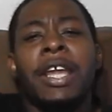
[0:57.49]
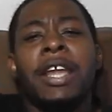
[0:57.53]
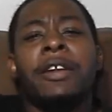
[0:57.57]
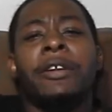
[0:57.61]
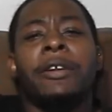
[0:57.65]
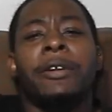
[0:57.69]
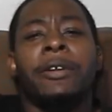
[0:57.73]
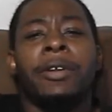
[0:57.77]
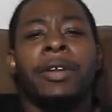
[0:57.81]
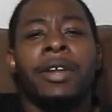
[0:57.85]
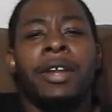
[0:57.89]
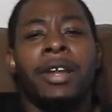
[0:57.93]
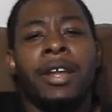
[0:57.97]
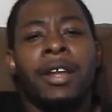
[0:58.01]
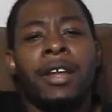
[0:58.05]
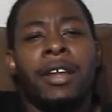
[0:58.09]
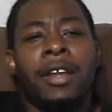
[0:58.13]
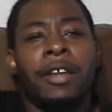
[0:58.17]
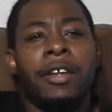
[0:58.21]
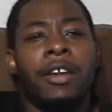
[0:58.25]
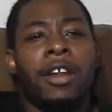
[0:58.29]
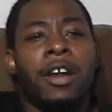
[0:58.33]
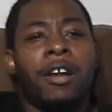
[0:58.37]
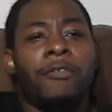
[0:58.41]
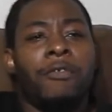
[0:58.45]
here
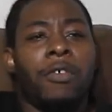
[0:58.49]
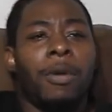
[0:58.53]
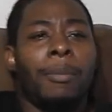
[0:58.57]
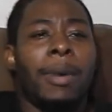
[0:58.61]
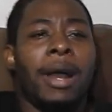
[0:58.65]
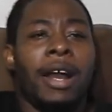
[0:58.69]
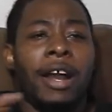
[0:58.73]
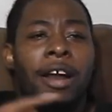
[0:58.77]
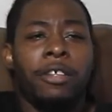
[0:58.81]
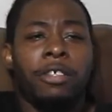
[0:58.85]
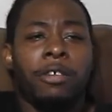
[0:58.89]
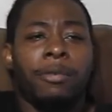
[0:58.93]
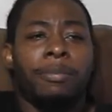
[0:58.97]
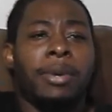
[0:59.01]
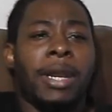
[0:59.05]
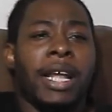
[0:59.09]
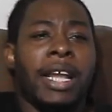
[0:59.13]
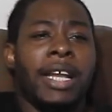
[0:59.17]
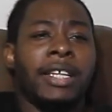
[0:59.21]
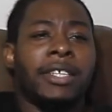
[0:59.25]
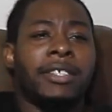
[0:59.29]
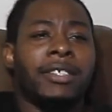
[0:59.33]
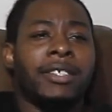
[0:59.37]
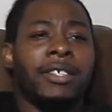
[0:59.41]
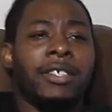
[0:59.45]
you know, from my other
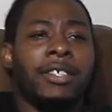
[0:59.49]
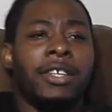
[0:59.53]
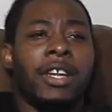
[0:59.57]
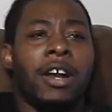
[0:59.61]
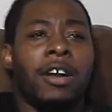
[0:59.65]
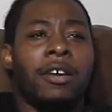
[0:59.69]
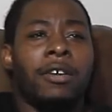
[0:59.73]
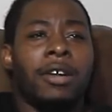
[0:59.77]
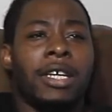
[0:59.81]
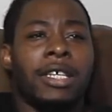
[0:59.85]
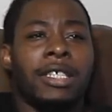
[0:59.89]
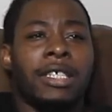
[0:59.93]
place, you know,